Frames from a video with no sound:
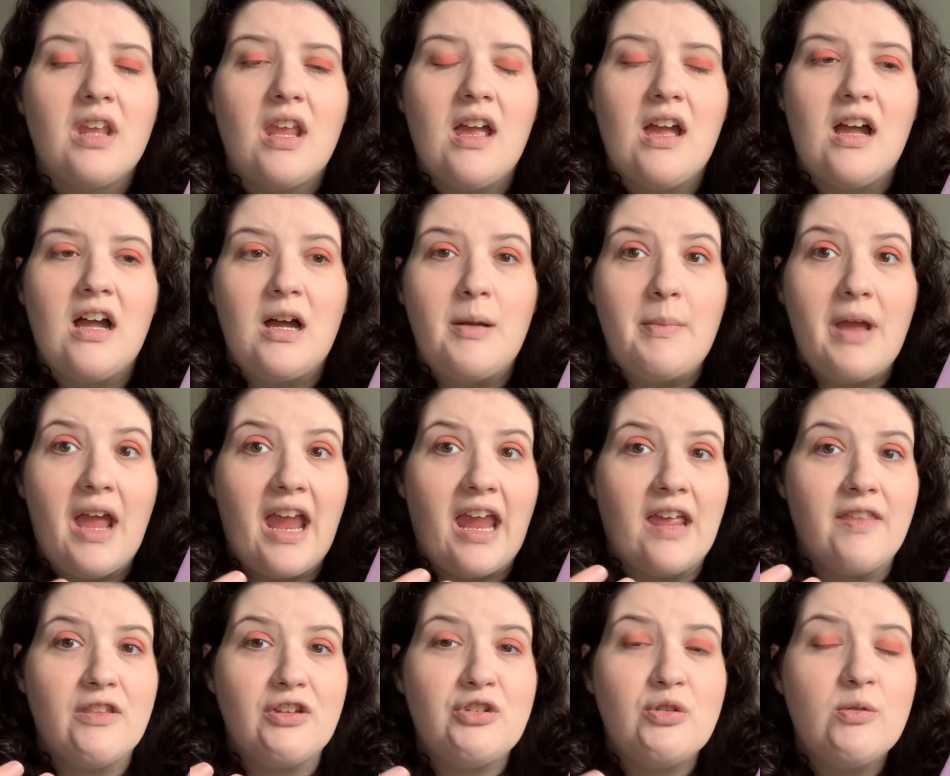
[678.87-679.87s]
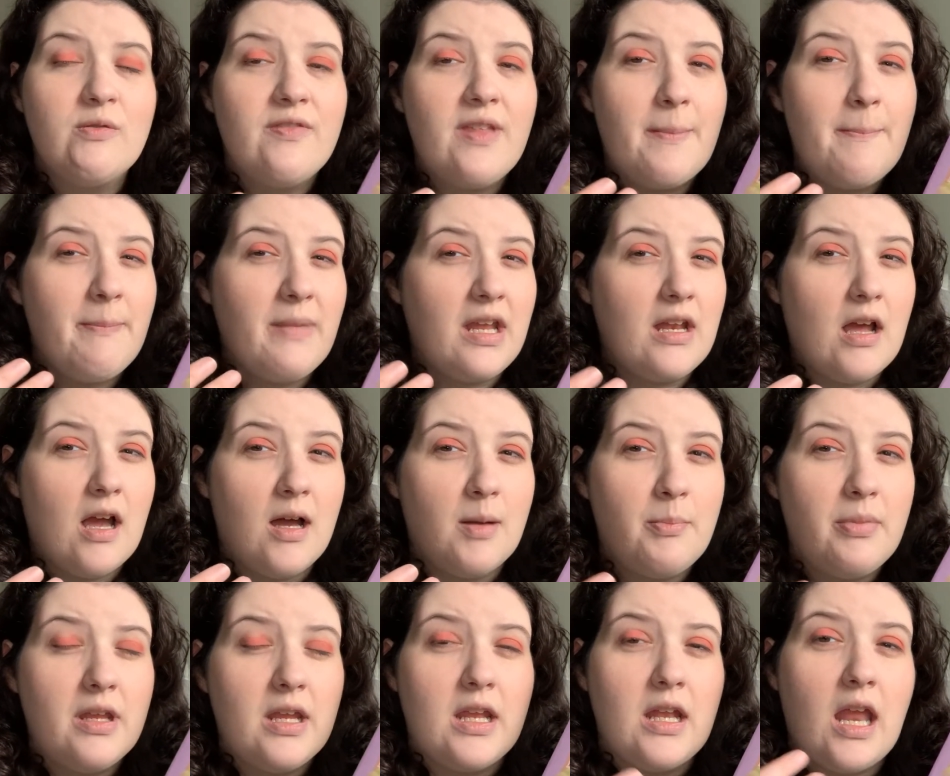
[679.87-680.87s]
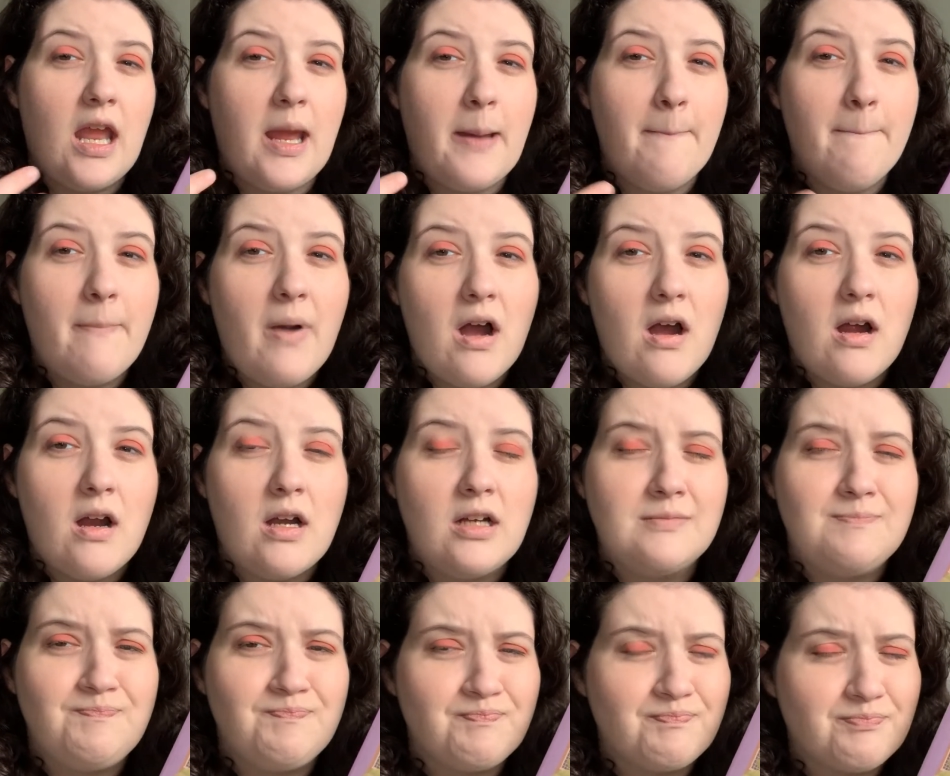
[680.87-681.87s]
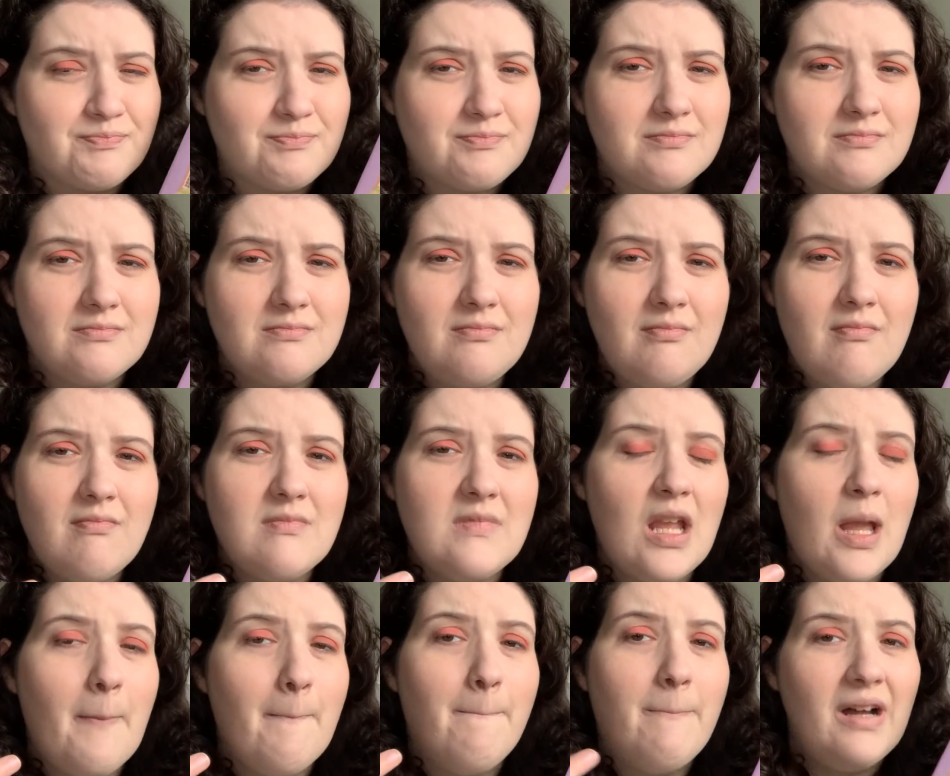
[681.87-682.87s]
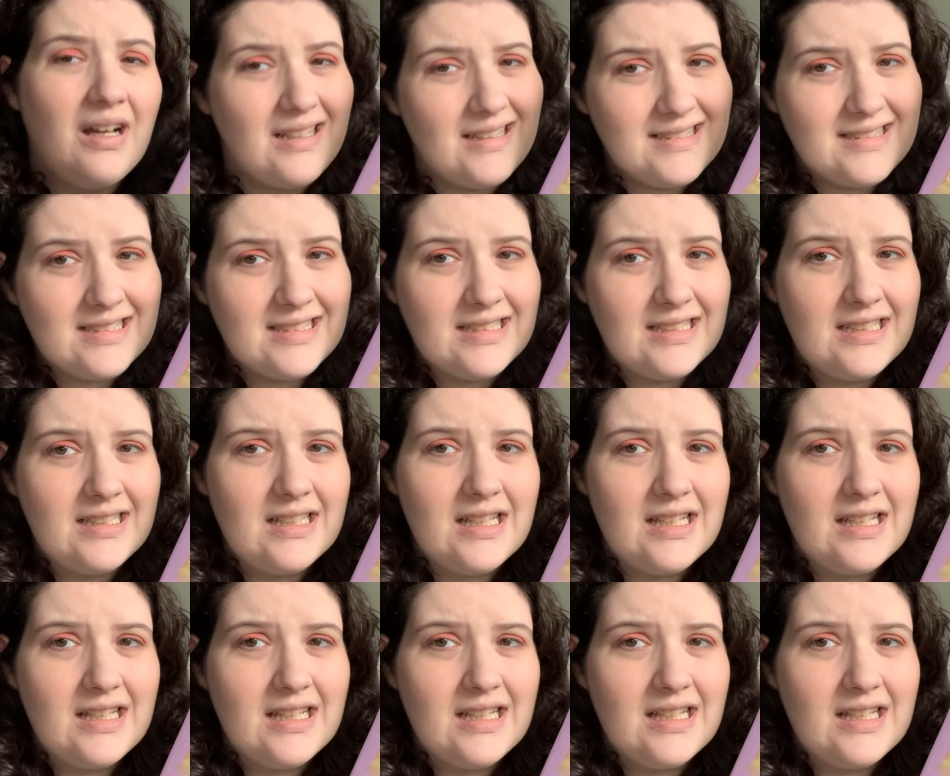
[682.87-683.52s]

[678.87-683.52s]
And the two of them meet up in a bar, but